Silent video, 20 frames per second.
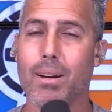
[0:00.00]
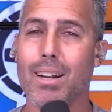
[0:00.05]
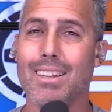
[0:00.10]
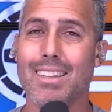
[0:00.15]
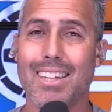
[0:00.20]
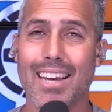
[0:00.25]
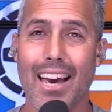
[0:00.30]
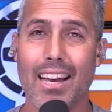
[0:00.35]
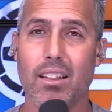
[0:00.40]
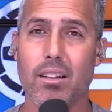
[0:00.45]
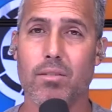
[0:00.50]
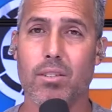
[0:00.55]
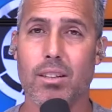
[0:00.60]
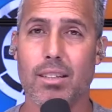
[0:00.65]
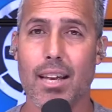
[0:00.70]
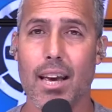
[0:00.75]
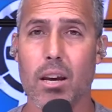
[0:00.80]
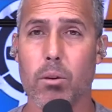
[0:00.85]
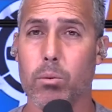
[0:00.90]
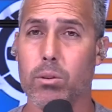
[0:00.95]
But at the end of the
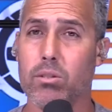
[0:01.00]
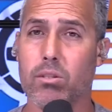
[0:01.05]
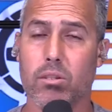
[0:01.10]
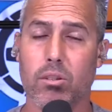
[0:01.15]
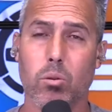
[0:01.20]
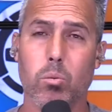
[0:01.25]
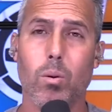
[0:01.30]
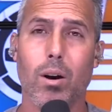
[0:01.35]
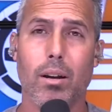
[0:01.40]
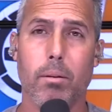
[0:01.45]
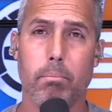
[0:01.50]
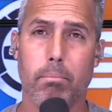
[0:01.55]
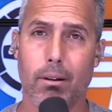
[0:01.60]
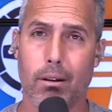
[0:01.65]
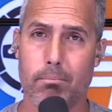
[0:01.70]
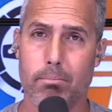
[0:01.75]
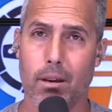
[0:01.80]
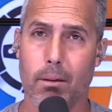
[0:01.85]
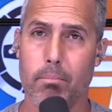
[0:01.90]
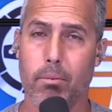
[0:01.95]
day, we still want to
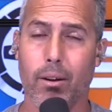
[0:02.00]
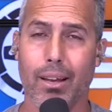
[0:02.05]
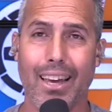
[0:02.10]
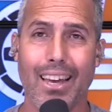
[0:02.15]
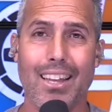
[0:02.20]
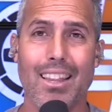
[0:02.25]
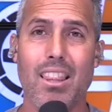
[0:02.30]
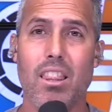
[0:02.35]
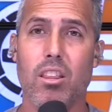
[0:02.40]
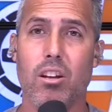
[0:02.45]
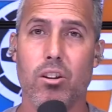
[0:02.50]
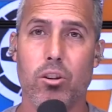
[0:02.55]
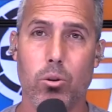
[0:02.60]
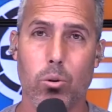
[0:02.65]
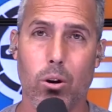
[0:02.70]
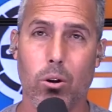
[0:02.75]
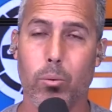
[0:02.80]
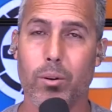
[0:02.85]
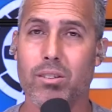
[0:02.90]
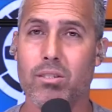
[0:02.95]
bring people in the
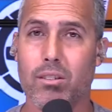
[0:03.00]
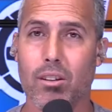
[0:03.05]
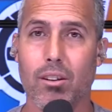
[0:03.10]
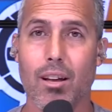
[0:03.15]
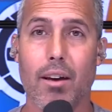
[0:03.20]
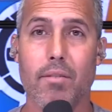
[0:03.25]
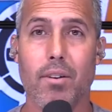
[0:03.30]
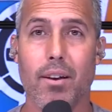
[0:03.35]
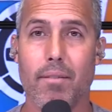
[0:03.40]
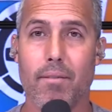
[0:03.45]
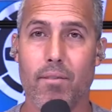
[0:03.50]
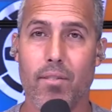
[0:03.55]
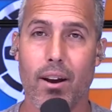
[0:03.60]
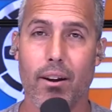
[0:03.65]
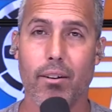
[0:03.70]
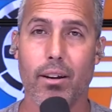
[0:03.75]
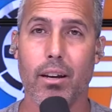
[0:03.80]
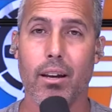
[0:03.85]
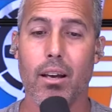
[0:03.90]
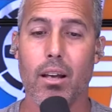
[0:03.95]
door. We still have a
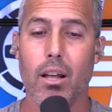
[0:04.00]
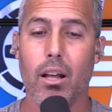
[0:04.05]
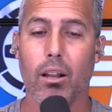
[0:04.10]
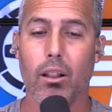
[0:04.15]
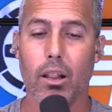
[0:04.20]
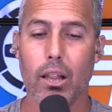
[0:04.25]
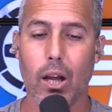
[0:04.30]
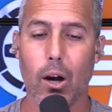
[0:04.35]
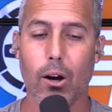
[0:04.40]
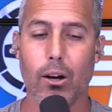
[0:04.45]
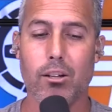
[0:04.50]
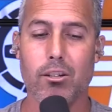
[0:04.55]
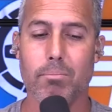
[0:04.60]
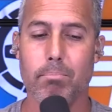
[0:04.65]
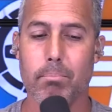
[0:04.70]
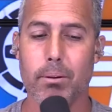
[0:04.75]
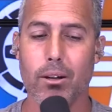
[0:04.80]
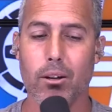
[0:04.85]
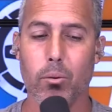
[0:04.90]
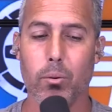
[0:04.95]
very
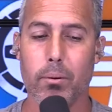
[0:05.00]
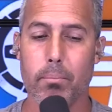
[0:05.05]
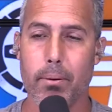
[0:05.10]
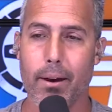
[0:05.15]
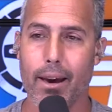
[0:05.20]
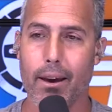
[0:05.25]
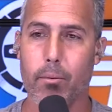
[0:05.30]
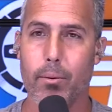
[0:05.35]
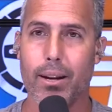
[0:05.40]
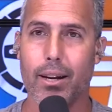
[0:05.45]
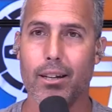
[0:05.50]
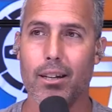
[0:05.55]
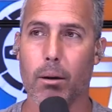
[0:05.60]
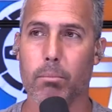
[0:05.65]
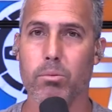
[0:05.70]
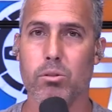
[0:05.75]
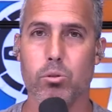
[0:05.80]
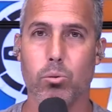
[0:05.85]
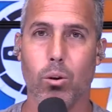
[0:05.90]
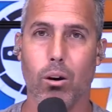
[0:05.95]
large bill we pay when it
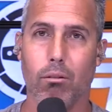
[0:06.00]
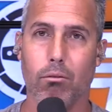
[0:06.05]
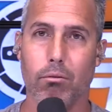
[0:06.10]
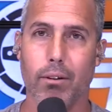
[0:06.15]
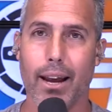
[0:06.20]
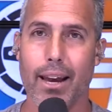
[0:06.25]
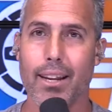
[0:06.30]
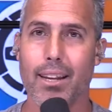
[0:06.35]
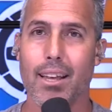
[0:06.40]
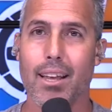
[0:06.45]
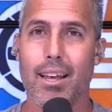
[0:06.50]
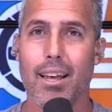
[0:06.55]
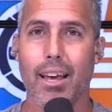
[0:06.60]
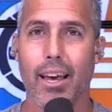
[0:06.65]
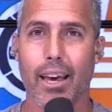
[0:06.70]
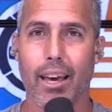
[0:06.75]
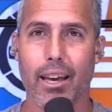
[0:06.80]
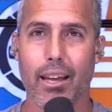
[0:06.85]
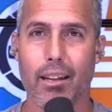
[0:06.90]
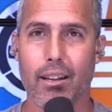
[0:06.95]
comes to our rent
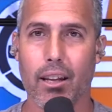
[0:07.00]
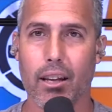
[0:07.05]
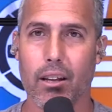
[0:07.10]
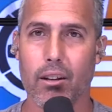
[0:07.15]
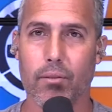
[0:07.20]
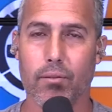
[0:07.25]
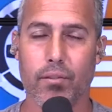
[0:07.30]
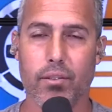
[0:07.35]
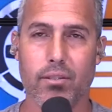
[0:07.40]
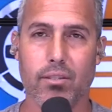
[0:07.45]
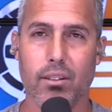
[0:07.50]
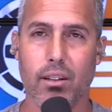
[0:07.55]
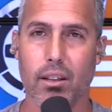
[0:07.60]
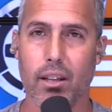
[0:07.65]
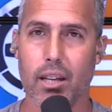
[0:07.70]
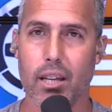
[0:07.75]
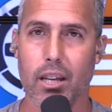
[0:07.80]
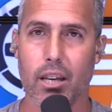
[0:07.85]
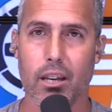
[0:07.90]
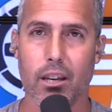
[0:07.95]
and
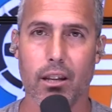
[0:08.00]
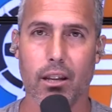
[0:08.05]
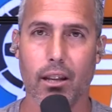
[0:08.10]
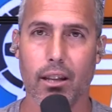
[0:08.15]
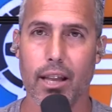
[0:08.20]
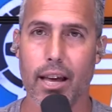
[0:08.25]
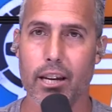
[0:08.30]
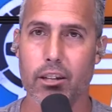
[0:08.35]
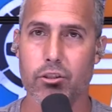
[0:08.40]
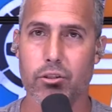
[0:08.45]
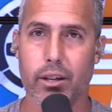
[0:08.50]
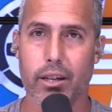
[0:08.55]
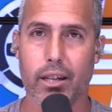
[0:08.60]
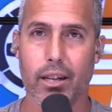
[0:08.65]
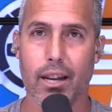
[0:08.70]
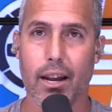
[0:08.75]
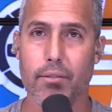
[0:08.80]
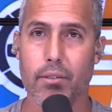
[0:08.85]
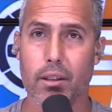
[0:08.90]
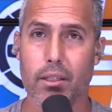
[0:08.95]
facility and
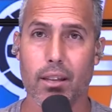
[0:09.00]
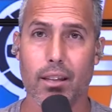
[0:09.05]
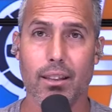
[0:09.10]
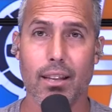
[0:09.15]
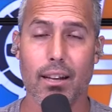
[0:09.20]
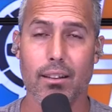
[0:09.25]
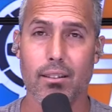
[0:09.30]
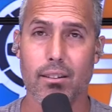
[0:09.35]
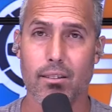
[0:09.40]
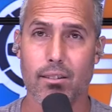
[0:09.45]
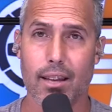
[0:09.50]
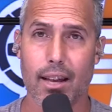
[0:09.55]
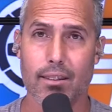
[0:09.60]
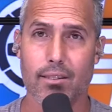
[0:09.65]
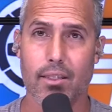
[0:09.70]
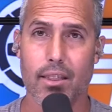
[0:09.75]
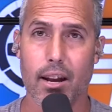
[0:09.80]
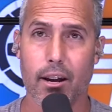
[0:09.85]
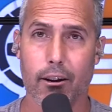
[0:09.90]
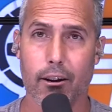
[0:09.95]
electric and everything
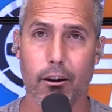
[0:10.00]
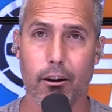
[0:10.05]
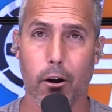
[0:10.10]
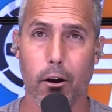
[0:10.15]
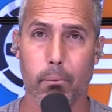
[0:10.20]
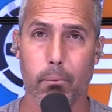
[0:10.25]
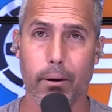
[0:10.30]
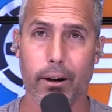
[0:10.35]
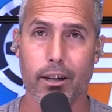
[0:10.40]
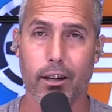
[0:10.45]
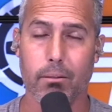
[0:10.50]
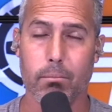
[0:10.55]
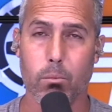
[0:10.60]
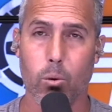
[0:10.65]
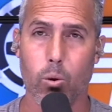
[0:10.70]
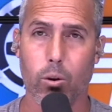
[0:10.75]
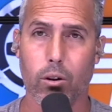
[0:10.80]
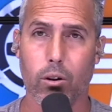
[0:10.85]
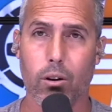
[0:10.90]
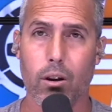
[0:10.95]
that's there in our brick and
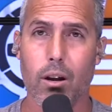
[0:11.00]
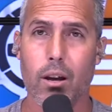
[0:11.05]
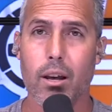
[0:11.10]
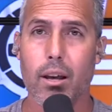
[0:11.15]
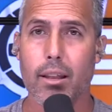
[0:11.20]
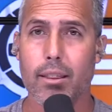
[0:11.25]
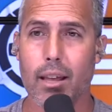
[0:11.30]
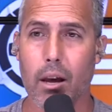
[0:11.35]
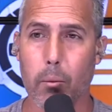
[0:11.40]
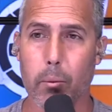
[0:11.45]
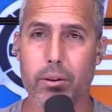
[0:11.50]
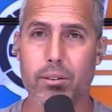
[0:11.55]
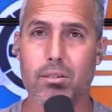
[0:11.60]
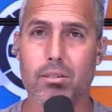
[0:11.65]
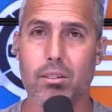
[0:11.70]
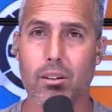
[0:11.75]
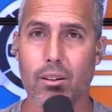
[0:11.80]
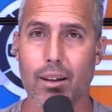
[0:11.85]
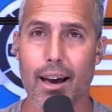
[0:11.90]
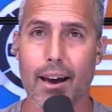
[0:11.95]
mortar, that we
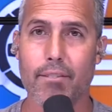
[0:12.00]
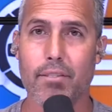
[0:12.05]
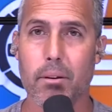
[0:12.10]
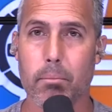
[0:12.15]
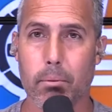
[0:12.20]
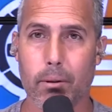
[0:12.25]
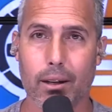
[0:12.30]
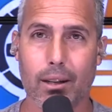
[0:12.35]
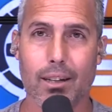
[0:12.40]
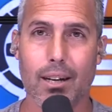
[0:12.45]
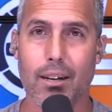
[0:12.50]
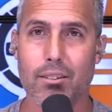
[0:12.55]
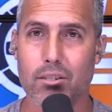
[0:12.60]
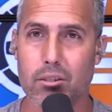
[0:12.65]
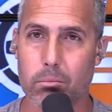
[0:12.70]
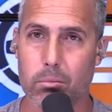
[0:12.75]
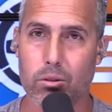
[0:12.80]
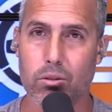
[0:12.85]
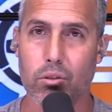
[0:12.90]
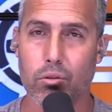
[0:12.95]
still have to bring
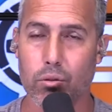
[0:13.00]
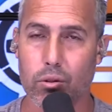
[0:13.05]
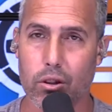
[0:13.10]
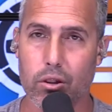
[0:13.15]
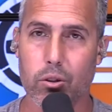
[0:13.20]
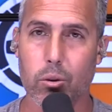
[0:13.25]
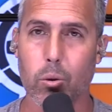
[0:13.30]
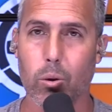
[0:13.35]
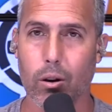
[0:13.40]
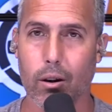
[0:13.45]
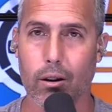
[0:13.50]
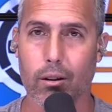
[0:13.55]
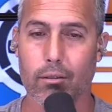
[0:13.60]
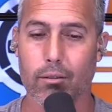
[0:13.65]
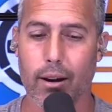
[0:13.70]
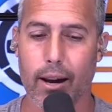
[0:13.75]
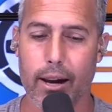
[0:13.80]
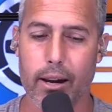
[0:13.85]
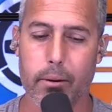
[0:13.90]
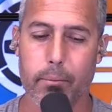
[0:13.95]
customers through the door,
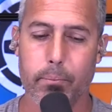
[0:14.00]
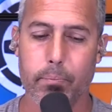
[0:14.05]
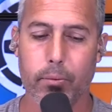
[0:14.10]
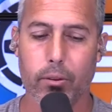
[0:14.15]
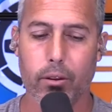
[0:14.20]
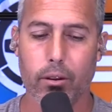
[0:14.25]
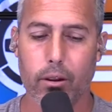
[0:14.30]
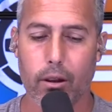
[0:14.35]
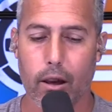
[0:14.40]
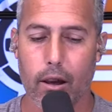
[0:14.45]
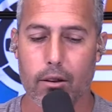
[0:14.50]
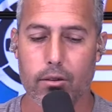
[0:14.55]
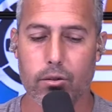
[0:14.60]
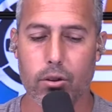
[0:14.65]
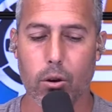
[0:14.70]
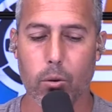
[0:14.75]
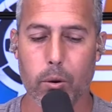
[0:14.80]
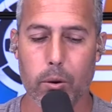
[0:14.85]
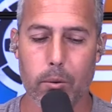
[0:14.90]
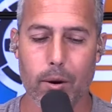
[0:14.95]
right?
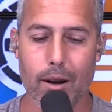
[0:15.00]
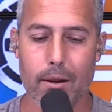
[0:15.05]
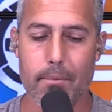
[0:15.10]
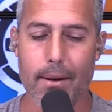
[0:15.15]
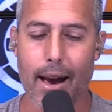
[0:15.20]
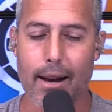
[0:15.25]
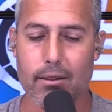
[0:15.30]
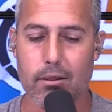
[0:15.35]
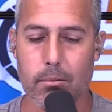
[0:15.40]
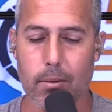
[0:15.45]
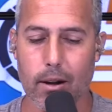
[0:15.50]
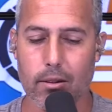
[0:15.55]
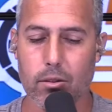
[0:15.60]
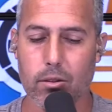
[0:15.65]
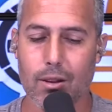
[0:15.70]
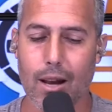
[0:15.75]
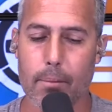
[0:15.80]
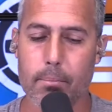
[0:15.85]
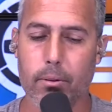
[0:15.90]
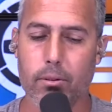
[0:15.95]
So we want to maximize
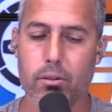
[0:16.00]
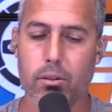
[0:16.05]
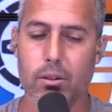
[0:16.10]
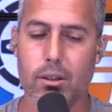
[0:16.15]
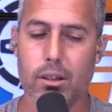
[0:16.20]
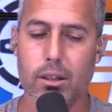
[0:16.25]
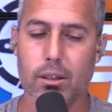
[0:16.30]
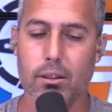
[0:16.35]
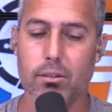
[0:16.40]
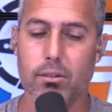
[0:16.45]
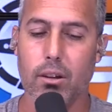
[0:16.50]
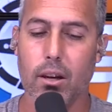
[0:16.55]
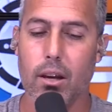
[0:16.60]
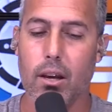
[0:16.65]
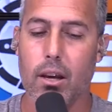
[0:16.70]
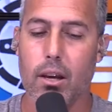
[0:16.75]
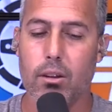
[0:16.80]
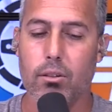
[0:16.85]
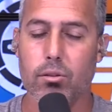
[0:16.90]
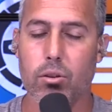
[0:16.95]
those opportunities.
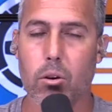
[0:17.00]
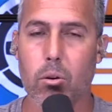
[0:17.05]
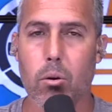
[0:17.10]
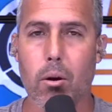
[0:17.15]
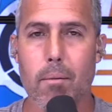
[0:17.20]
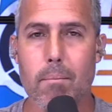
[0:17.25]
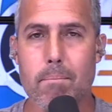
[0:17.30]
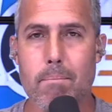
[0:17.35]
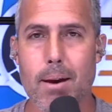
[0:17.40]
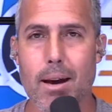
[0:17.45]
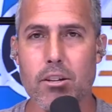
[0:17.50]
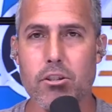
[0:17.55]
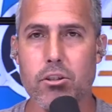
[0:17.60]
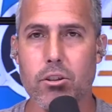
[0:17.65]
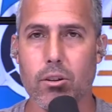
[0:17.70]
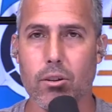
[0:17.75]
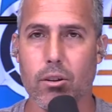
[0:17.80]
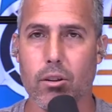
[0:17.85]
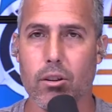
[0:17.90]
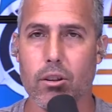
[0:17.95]
So
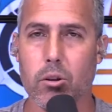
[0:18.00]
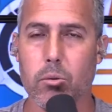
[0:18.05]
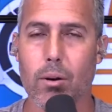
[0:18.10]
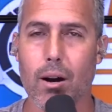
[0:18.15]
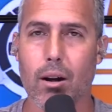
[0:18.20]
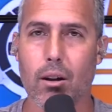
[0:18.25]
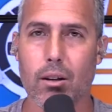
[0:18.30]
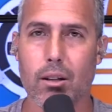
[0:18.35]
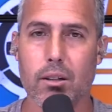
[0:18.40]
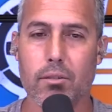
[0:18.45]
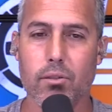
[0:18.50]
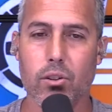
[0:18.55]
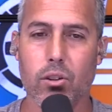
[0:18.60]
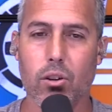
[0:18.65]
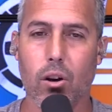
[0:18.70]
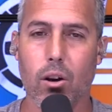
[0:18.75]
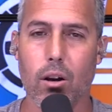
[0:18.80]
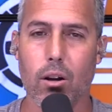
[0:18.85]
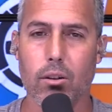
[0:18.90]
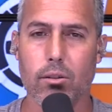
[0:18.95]
measure the quality of the
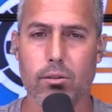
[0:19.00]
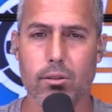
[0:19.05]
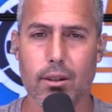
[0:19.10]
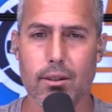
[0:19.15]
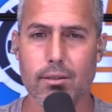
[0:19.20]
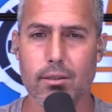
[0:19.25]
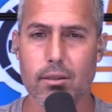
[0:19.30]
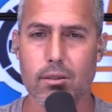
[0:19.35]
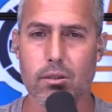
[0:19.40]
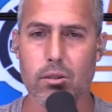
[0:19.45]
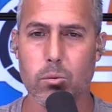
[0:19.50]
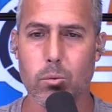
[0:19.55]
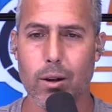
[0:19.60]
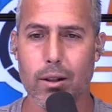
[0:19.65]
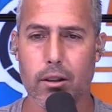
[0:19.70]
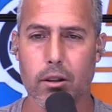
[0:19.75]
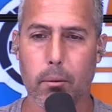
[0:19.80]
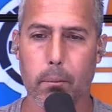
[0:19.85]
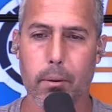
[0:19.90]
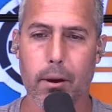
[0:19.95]
calls. Listen to
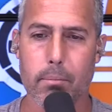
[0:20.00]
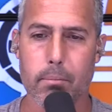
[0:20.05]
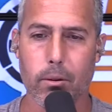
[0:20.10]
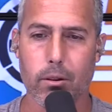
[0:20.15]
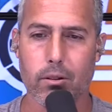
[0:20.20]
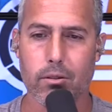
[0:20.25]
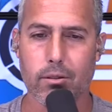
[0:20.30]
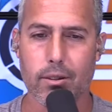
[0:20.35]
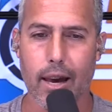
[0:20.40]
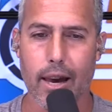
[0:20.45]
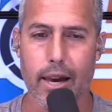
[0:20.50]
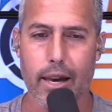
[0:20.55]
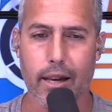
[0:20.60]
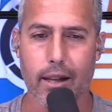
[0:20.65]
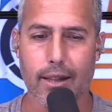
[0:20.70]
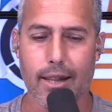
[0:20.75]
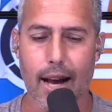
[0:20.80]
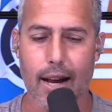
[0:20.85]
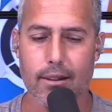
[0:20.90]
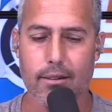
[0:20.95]
what your people are saying
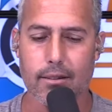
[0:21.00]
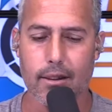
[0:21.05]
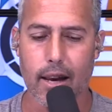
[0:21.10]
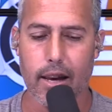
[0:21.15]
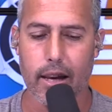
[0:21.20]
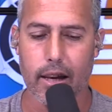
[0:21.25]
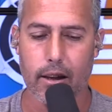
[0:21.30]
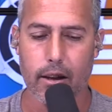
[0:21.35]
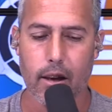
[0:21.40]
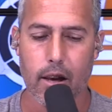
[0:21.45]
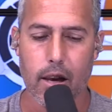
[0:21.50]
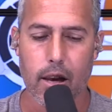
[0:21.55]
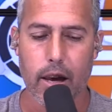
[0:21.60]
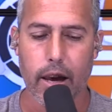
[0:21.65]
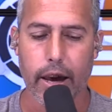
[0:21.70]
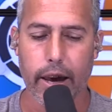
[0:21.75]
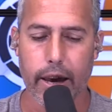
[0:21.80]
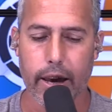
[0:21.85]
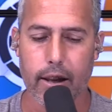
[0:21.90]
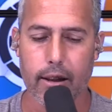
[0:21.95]
and not saying,
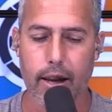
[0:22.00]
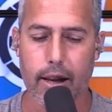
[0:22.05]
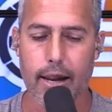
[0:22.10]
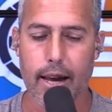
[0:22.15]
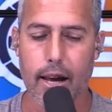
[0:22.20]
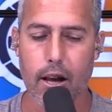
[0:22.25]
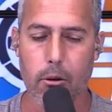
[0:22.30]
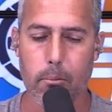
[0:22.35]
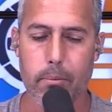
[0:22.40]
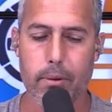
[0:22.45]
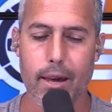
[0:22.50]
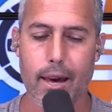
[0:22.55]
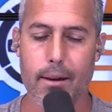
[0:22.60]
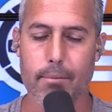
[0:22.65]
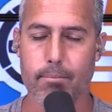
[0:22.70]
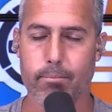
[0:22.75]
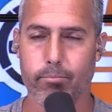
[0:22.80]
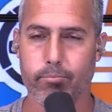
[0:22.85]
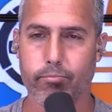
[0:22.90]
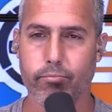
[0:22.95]
and help
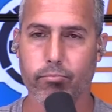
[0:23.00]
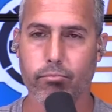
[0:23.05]
them.